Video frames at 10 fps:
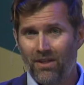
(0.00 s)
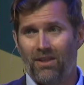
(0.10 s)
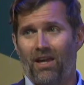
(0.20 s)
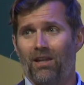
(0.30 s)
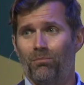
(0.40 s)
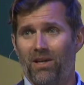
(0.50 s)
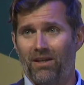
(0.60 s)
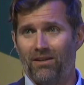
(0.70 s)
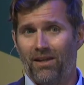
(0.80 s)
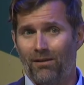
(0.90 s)
they had
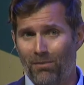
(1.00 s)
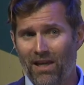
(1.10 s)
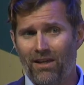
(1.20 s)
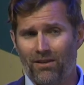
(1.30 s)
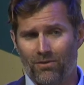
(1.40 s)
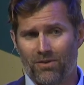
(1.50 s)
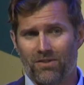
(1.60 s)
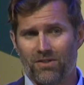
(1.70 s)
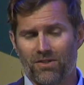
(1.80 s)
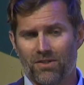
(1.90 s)
been in making those
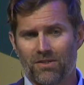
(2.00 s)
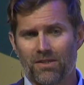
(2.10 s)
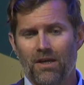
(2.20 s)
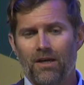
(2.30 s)
decisions.